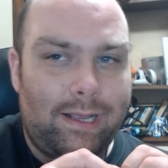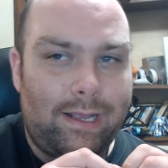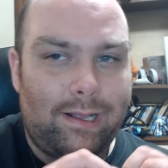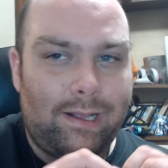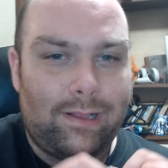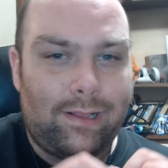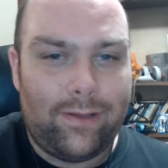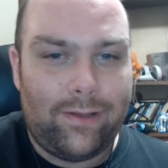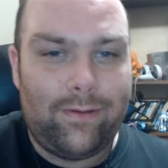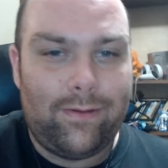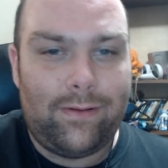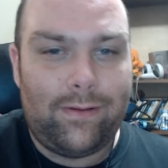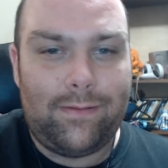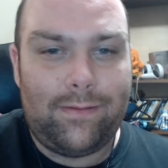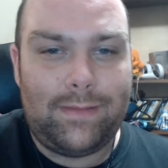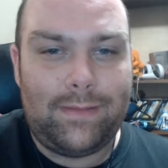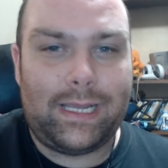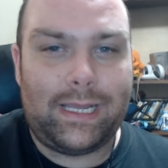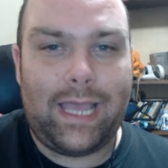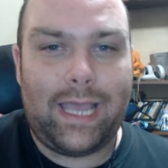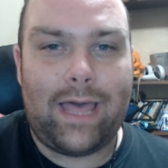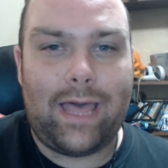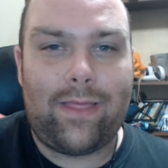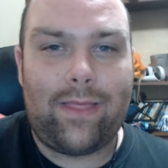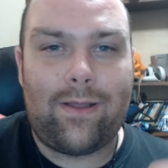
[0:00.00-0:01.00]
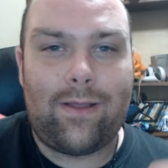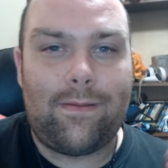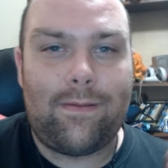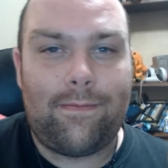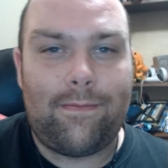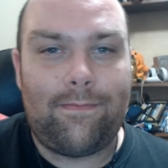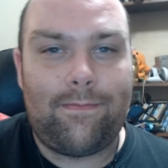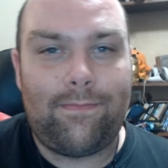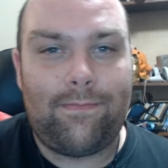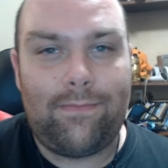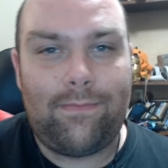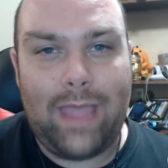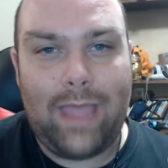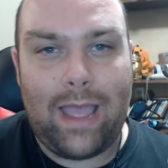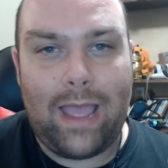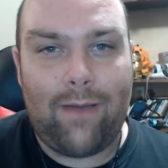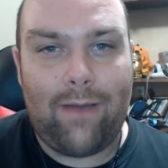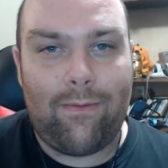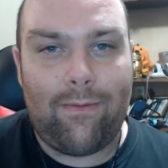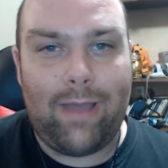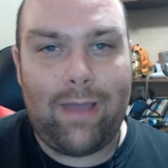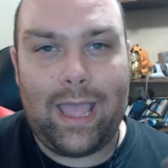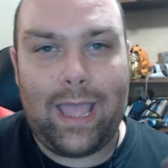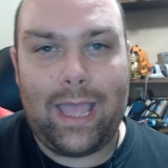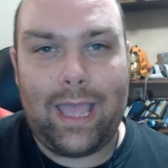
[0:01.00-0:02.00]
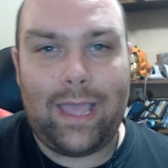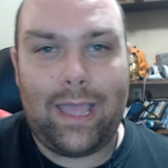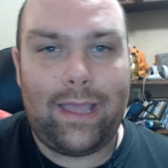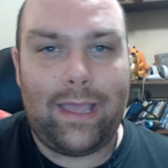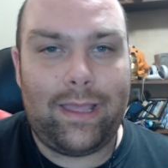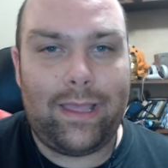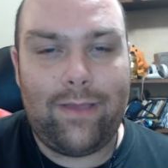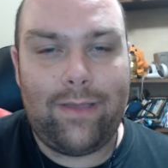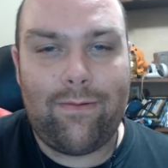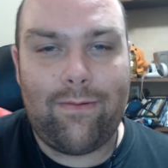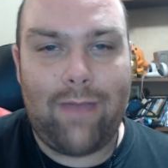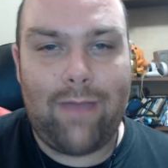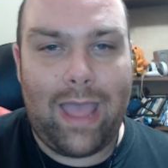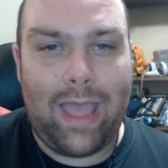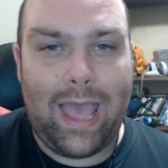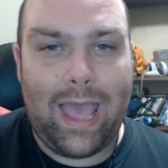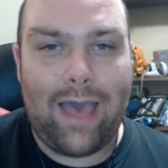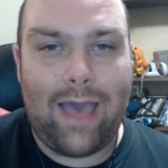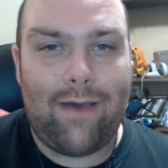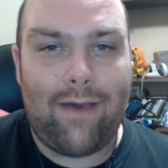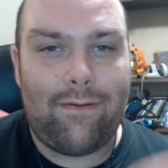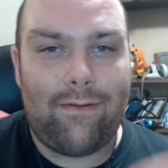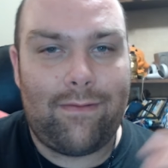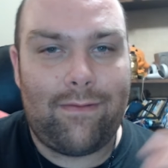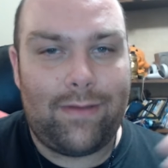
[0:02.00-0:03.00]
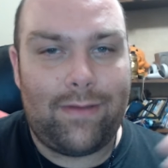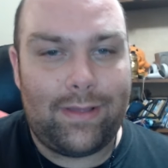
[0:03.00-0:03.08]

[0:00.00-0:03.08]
glue them together. That way you have